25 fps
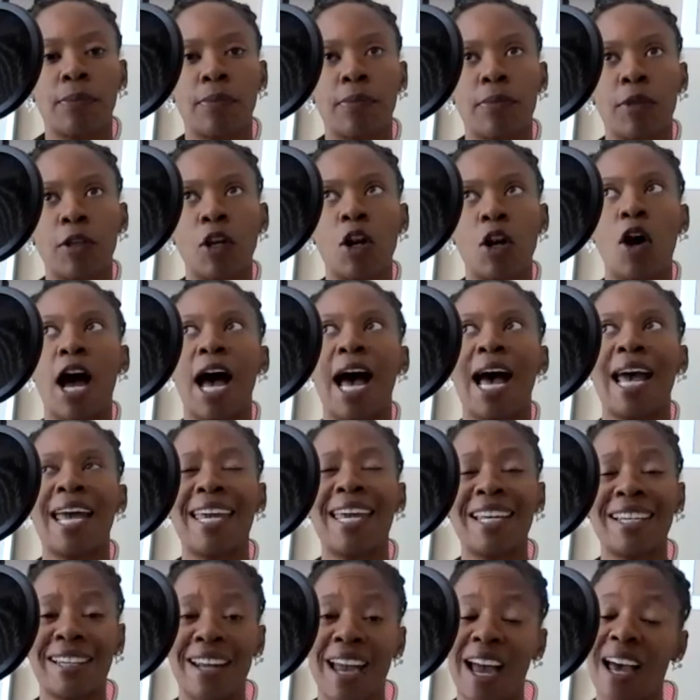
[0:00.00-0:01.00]
You know, I
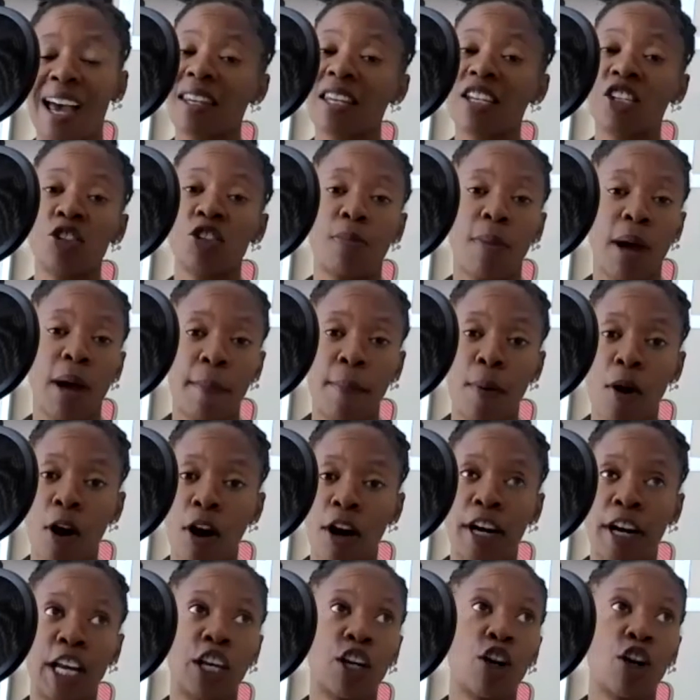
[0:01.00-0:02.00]
acknowledge my
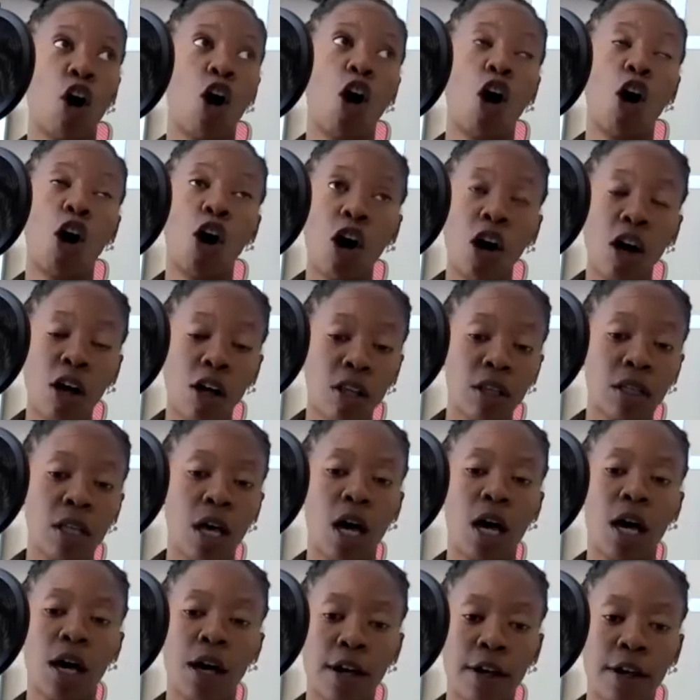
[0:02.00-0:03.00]
part in all
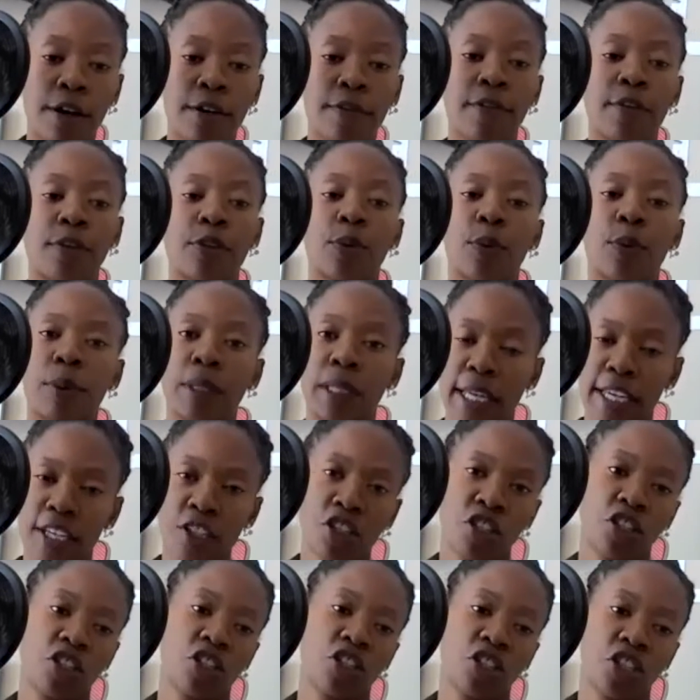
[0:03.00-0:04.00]
of the
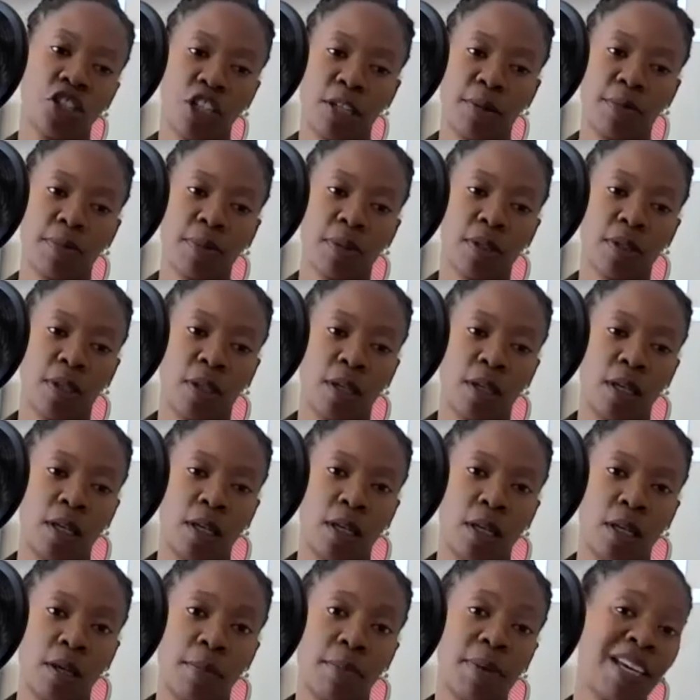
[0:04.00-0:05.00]
relationships
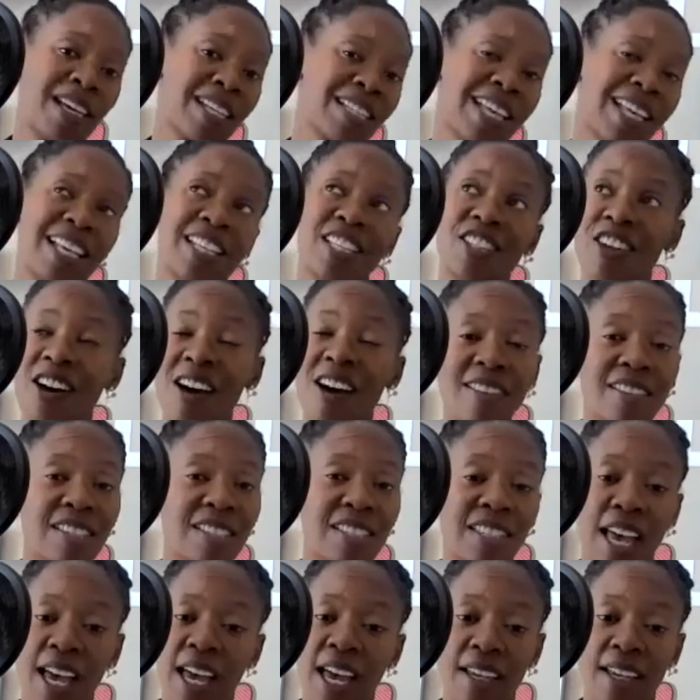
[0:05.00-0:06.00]
because I saw the
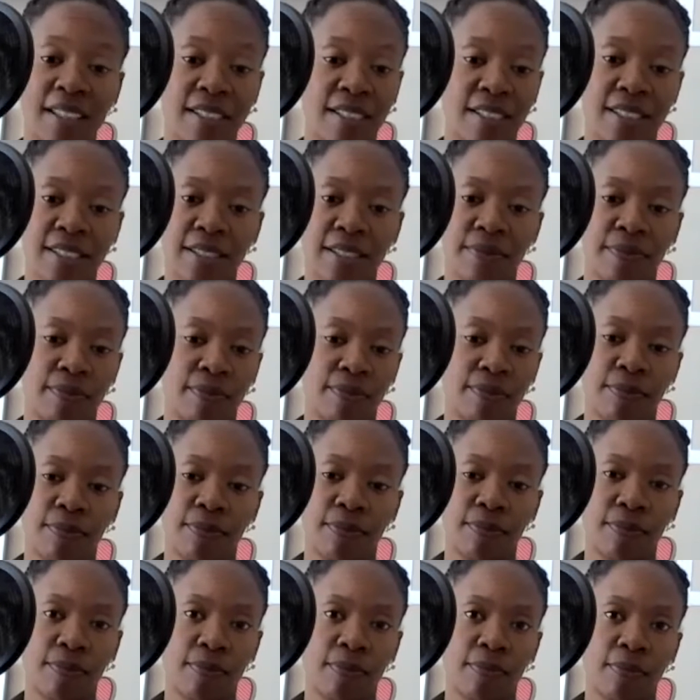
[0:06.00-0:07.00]
signs,
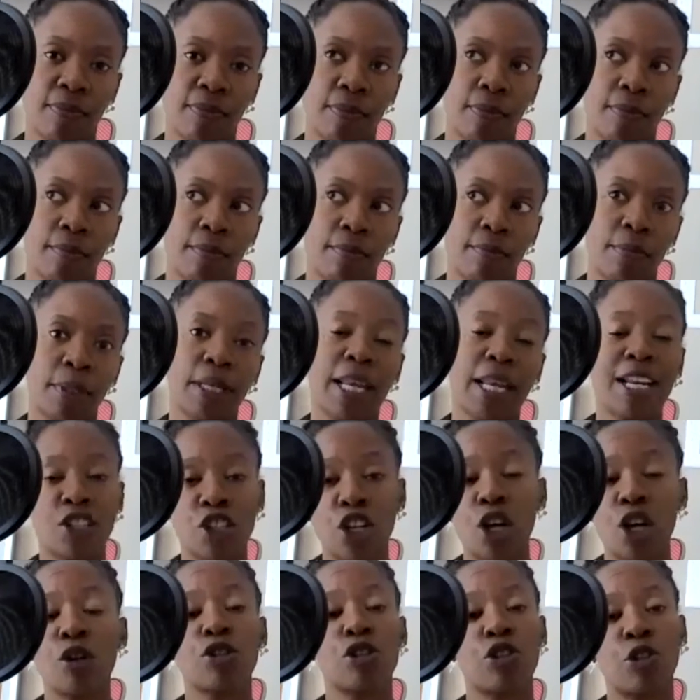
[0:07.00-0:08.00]
but I
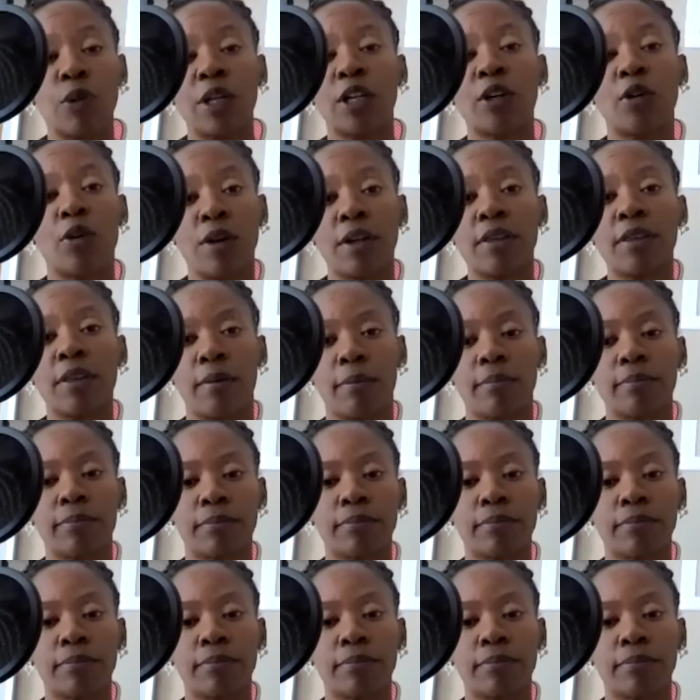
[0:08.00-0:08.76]
chose to ignore them.